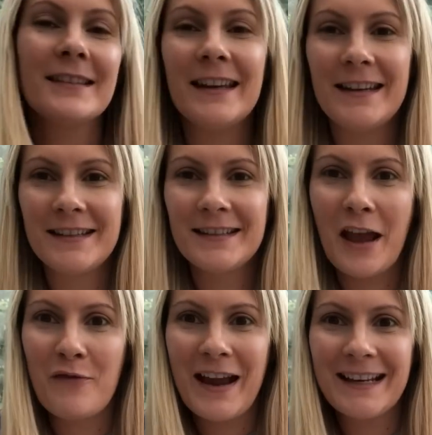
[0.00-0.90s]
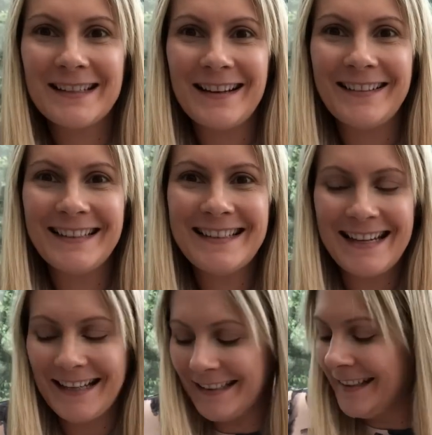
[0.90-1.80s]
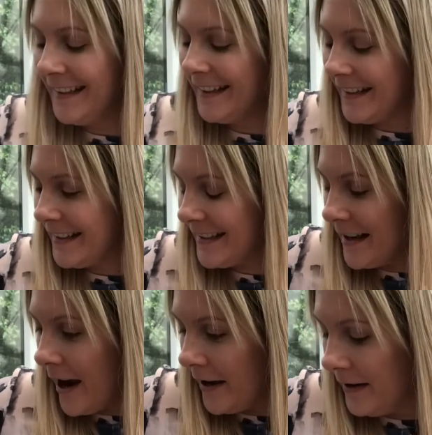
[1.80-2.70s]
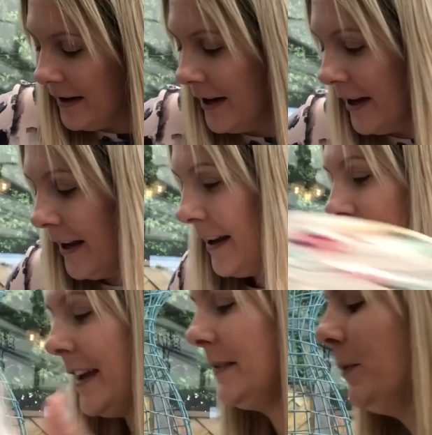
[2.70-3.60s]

it's so exciting. So let's